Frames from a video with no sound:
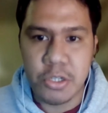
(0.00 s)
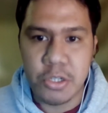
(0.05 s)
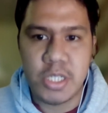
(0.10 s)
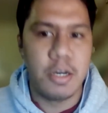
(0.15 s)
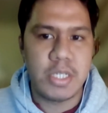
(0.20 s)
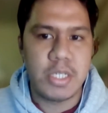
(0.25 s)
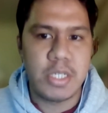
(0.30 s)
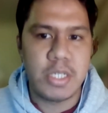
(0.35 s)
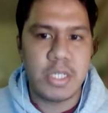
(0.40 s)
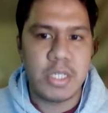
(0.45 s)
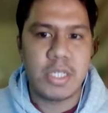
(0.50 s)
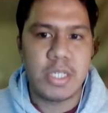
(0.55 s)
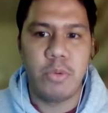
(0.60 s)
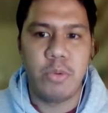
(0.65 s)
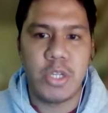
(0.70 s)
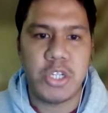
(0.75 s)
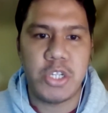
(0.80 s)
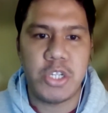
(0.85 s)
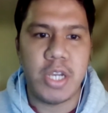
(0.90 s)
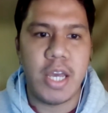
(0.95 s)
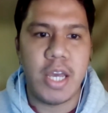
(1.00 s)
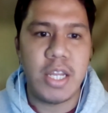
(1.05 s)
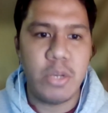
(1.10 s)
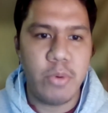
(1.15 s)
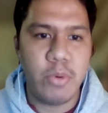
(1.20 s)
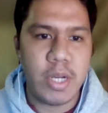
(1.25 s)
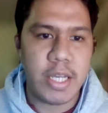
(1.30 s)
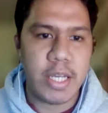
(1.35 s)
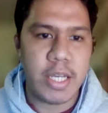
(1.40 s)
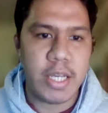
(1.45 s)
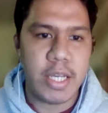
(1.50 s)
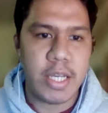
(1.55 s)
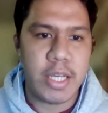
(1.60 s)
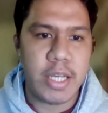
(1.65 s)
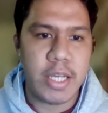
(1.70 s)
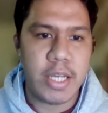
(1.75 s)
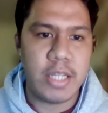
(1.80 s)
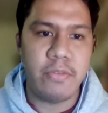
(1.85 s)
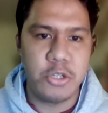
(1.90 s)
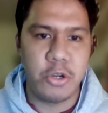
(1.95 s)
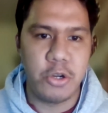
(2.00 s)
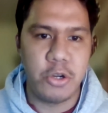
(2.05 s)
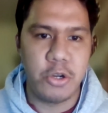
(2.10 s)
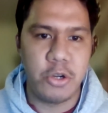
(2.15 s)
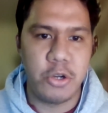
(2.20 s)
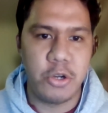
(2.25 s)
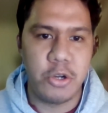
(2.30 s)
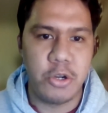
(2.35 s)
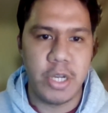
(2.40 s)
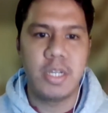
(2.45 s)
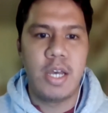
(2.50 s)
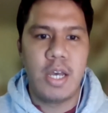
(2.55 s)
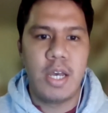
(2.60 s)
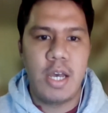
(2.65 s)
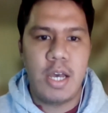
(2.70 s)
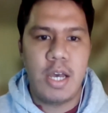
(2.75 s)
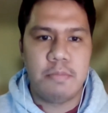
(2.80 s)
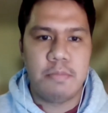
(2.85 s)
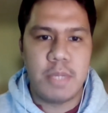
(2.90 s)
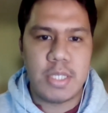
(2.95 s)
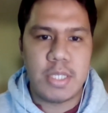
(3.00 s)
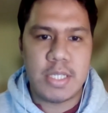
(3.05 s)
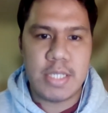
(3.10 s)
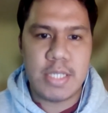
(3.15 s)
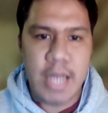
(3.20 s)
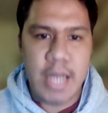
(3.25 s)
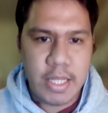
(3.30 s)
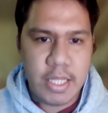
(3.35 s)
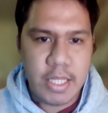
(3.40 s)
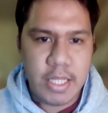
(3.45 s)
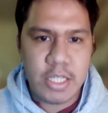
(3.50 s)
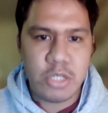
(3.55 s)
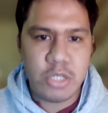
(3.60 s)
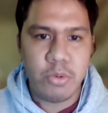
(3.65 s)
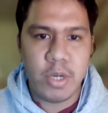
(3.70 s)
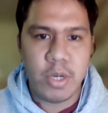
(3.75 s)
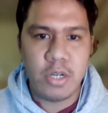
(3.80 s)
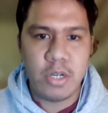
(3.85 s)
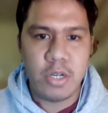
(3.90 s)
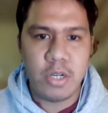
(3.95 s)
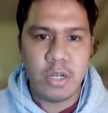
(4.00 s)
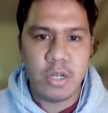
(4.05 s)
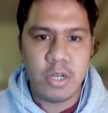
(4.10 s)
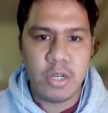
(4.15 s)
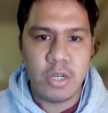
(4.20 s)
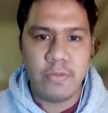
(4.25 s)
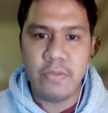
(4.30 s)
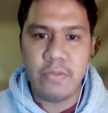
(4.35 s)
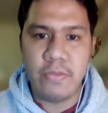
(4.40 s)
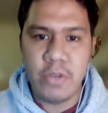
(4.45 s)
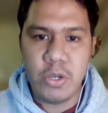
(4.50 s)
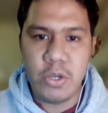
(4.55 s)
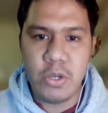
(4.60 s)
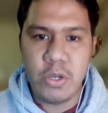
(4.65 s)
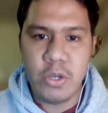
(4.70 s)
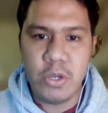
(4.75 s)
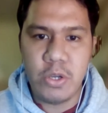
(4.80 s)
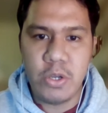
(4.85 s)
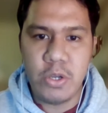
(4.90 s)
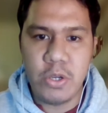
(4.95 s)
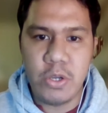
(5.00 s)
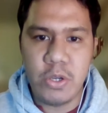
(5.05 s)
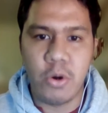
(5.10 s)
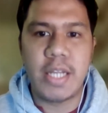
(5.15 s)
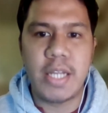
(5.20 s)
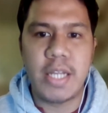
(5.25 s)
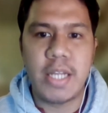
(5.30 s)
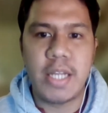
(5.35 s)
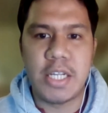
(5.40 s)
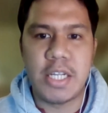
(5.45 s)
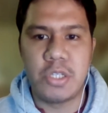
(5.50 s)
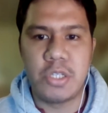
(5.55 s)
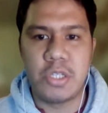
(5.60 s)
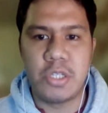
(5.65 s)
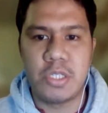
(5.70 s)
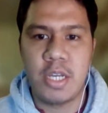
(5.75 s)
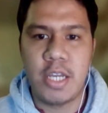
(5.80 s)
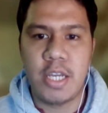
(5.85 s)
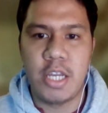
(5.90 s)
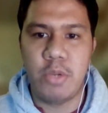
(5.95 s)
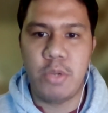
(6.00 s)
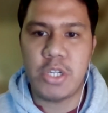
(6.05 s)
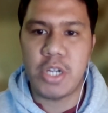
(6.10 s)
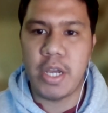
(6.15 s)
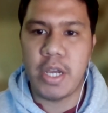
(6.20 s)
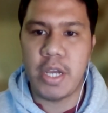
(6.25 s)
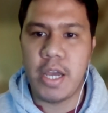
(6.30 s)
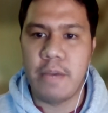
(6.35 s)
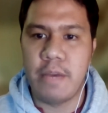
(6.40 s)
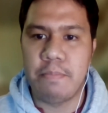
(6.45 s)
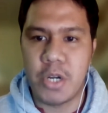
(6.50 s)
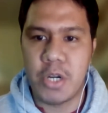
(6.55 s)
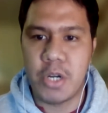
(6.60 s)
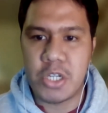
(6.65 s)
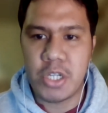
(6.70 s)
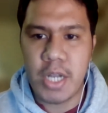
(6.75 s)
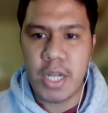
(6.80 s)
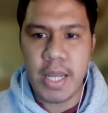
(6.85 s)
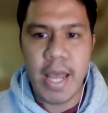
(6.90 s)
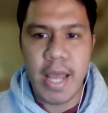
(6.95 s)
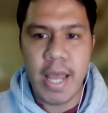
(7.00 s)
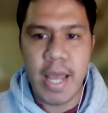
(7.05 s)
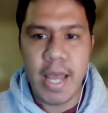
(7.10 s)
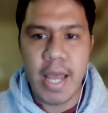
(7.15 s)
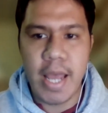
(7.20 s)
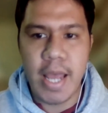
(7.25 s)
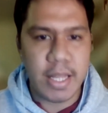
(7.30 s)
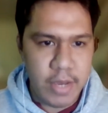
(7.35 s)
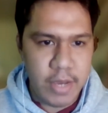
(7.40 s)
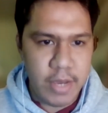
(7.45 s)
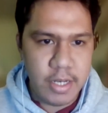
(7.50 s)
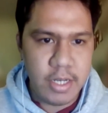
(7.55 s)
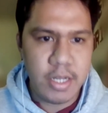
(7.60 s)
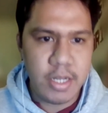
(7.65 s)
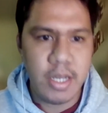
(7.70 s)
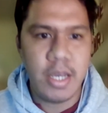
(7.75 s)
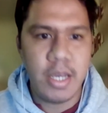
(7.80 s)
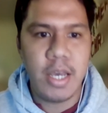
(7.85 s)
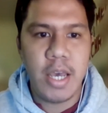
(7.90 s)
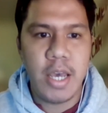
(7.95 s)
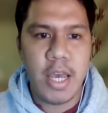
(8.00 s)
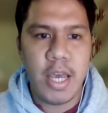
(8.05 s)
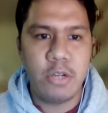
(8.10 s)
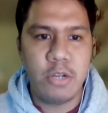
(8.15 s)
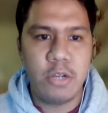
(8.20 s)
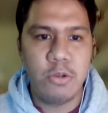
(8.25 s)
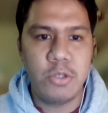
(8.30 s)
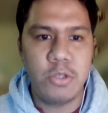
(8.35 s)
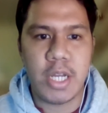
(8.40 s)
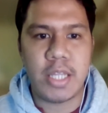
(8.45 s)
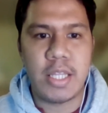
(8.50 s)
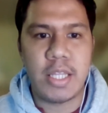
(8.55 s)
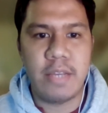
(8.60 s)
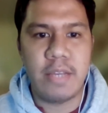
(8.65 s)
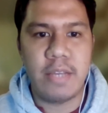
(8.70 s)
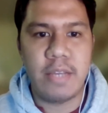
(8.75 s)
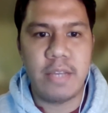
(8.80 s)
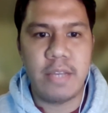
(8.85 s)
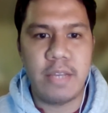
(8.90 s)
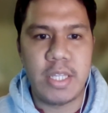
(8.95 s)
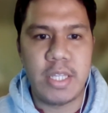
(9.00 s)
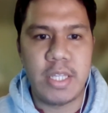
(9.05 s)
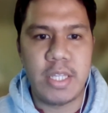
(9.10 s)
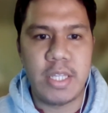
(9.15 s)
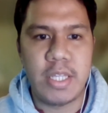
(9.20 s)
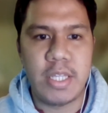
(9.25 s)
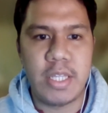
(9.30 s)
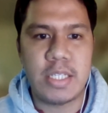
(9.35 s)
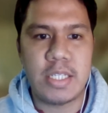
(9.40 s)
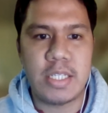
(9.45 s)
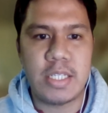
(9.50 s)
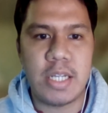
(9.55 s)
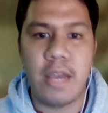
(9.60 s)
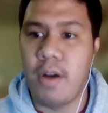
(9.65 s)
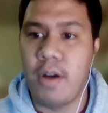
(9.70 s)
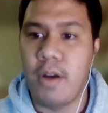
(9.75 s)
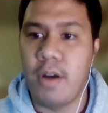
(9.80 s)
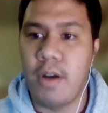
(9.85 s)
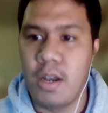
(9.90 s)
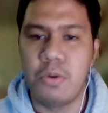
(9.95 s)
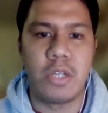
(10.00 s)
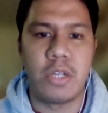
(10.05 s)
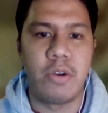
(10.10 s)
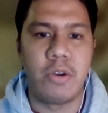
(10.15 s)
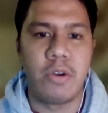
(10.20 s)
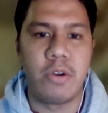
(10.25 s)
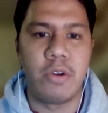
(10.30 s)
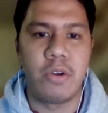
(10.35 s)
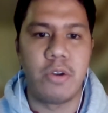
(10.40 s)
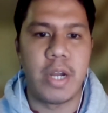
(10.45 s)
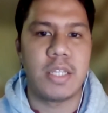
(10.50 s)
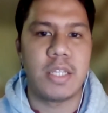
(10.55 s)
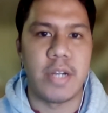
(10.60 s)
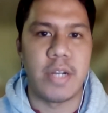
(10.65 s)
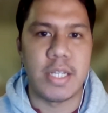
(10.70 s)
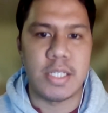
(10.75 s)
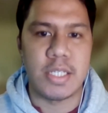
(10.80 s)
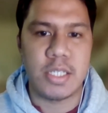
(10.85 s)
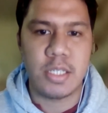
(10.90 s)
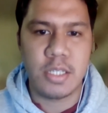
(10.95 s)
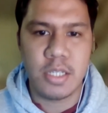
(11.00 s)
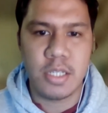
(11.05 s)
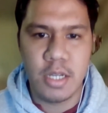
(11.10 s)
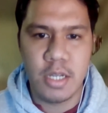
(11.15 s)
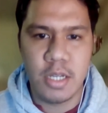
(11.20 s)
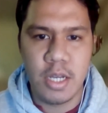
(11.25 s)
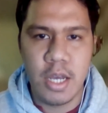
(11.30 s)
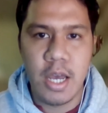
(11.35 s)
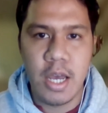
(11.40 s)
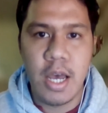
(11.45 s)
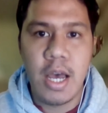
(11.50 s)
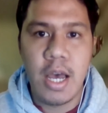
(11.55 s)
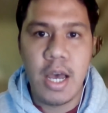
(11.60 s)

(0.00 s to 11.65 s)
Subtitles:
and clubs in which anyone can freely join, but SAT is one of those few organizations in which I am personally active in and whose activities I follow with great interest.